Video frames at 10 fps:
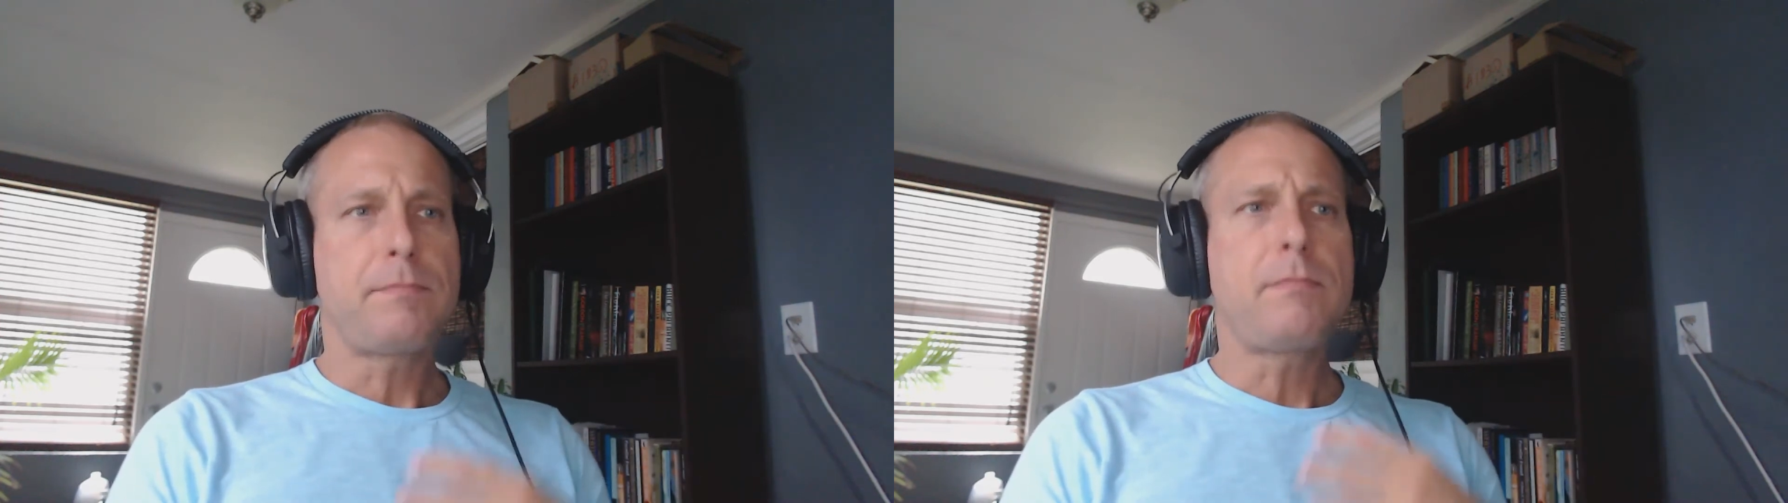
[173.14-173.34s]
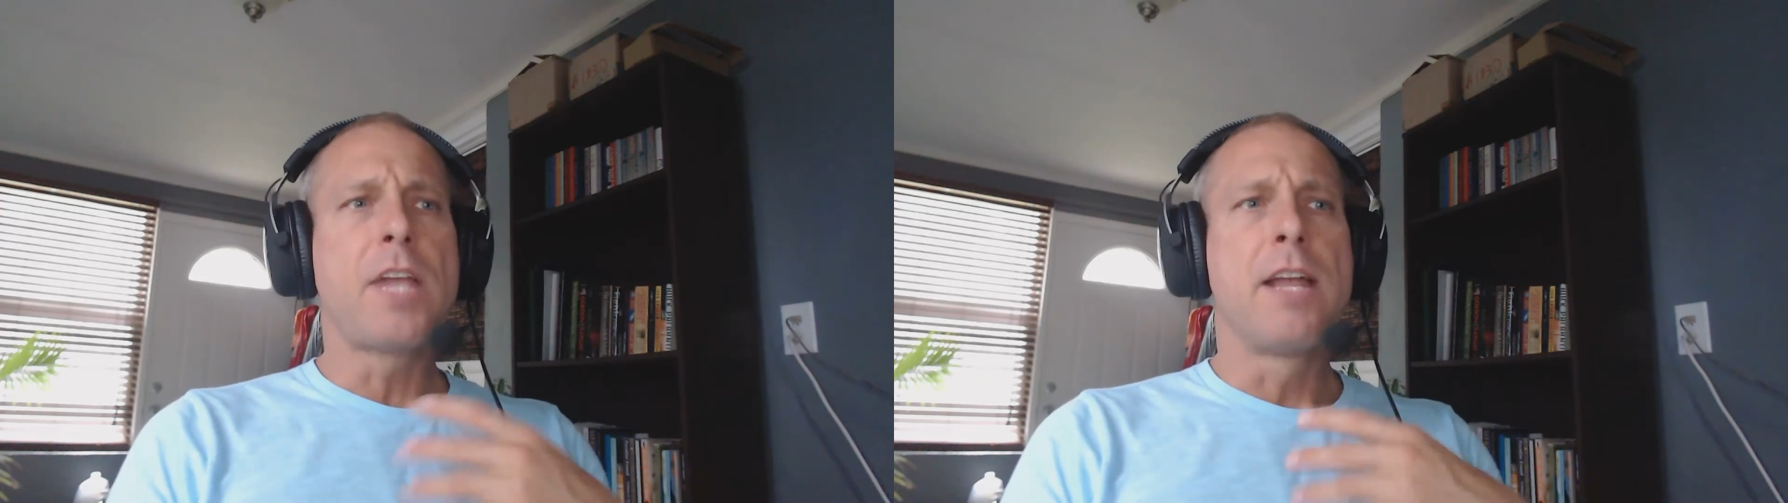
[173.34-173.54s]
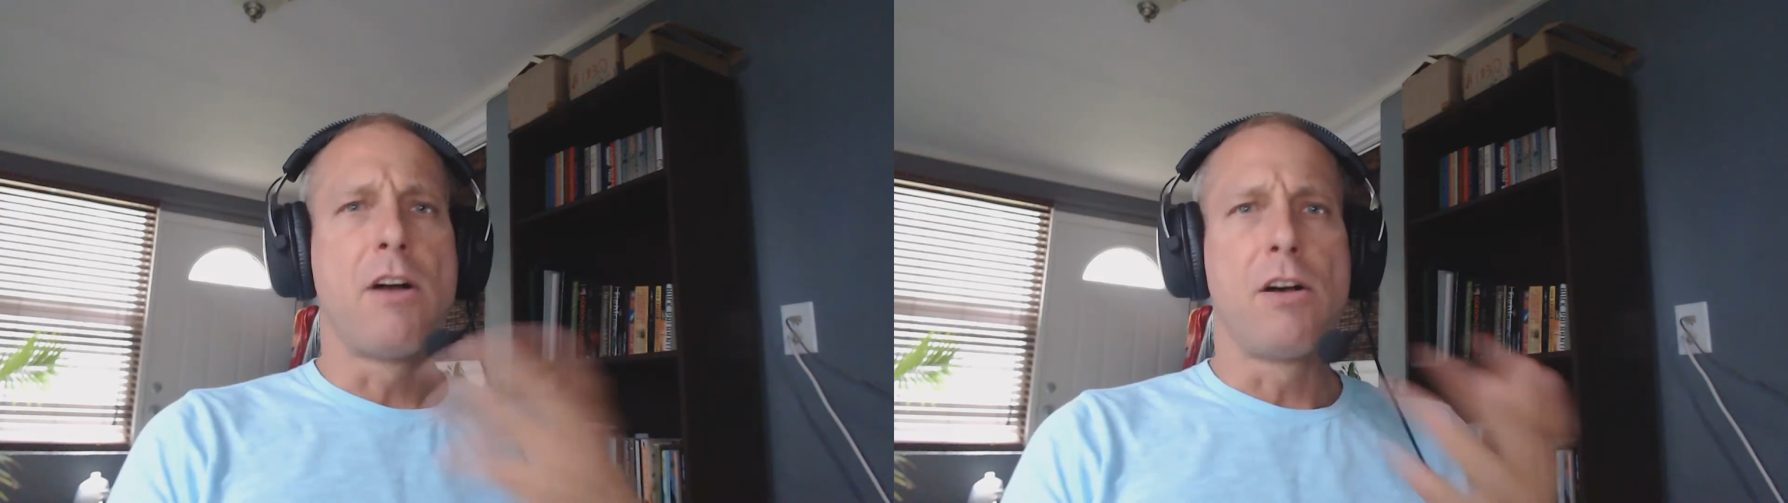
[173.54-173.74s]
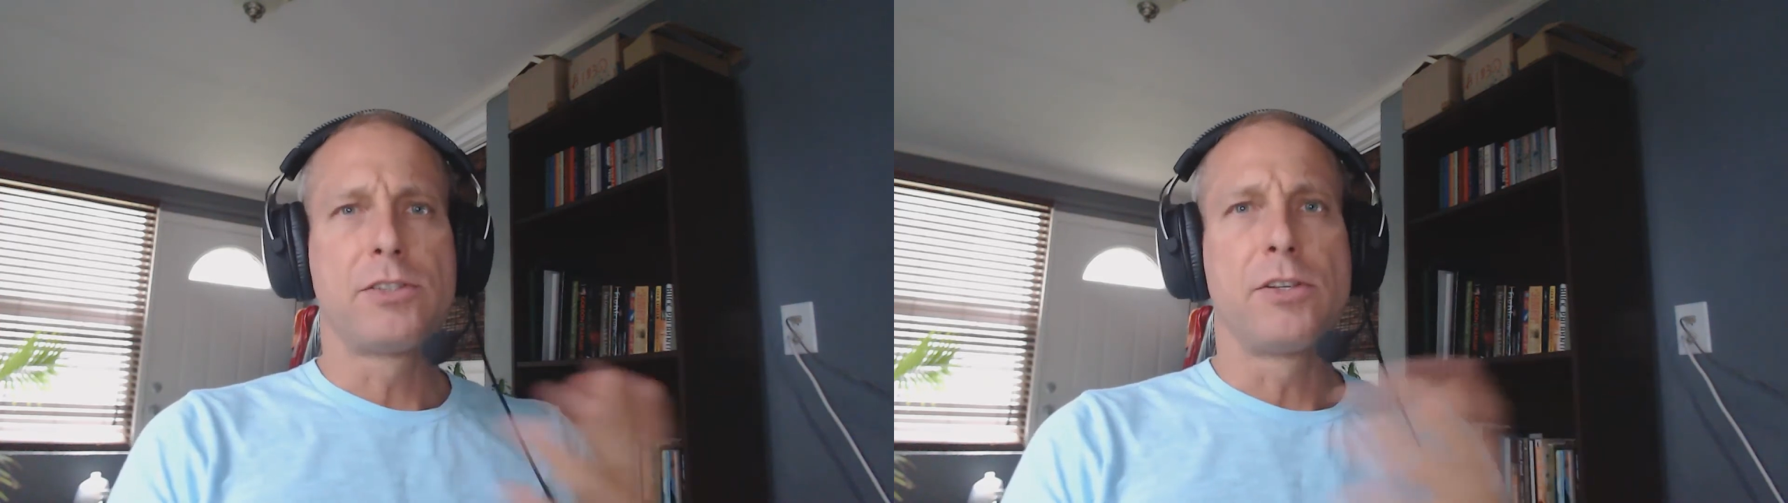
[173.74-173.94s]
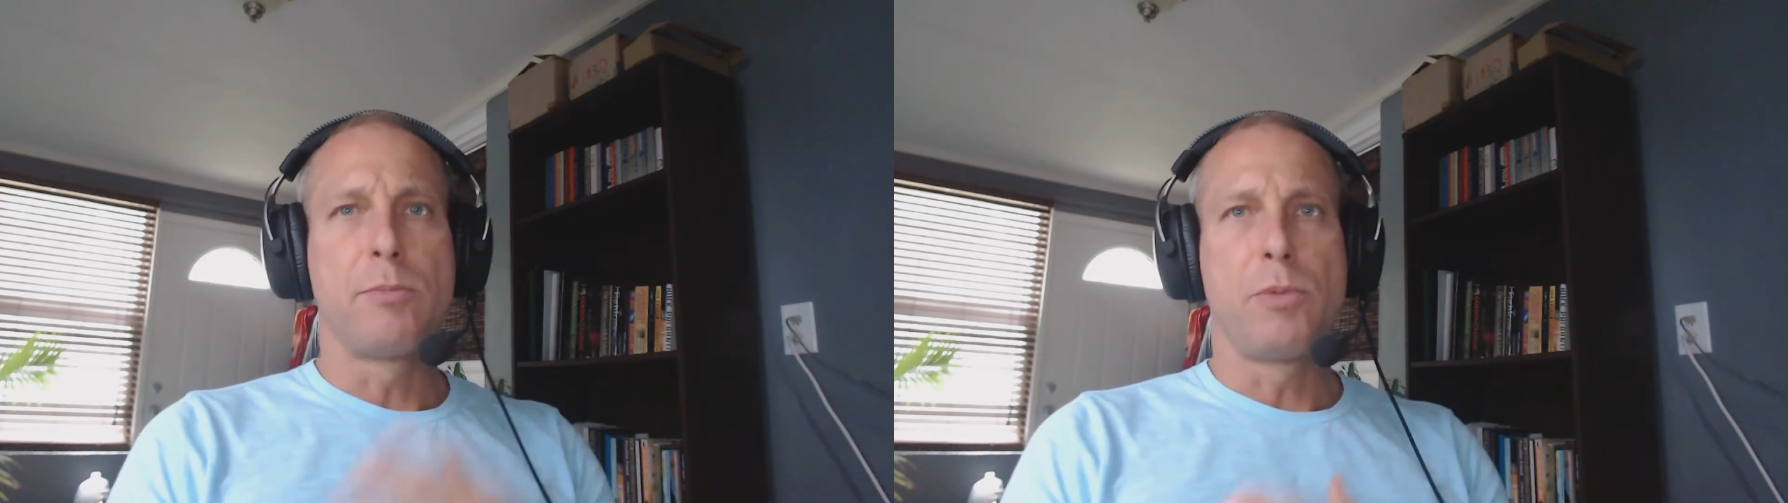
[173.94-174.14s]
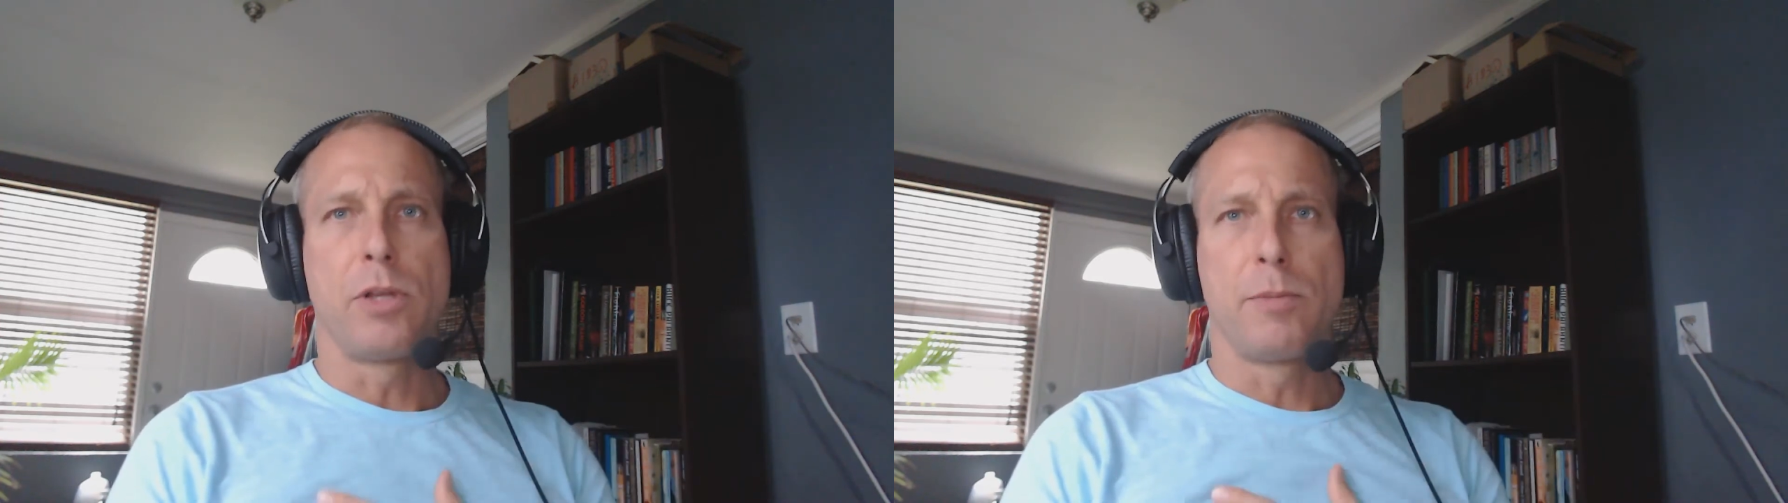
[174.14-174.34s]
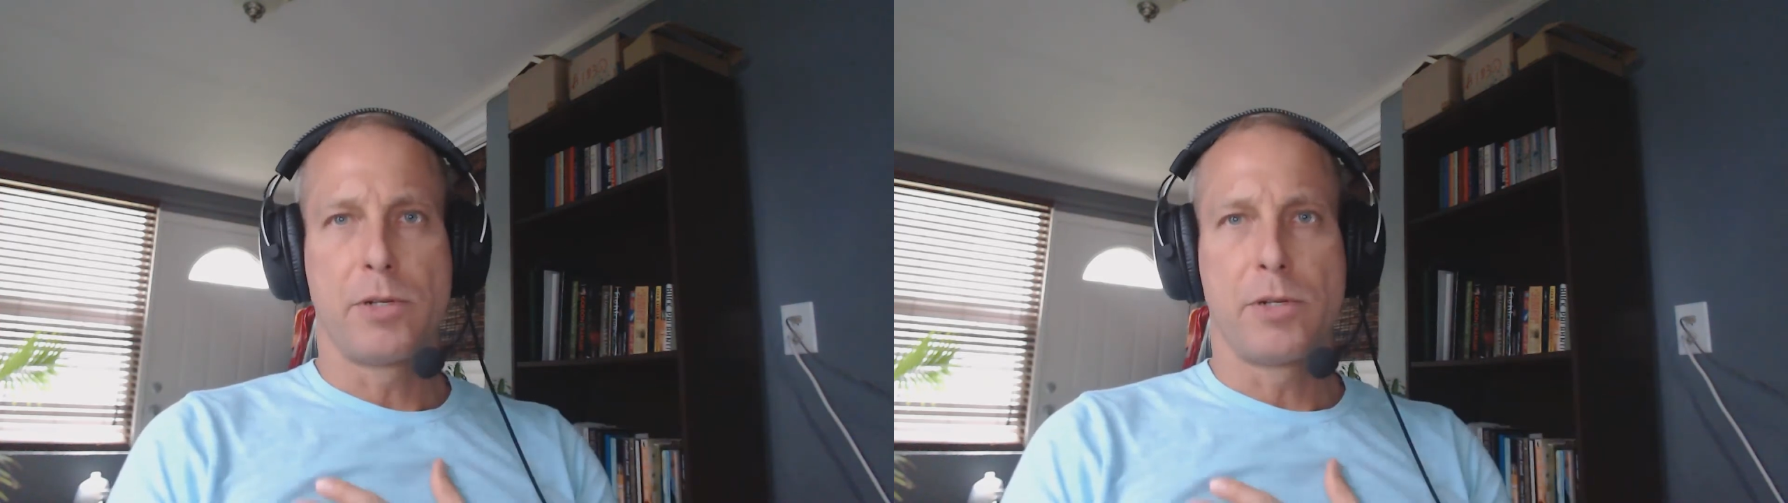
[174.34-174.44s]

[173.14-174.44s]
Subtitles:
And also the Bullion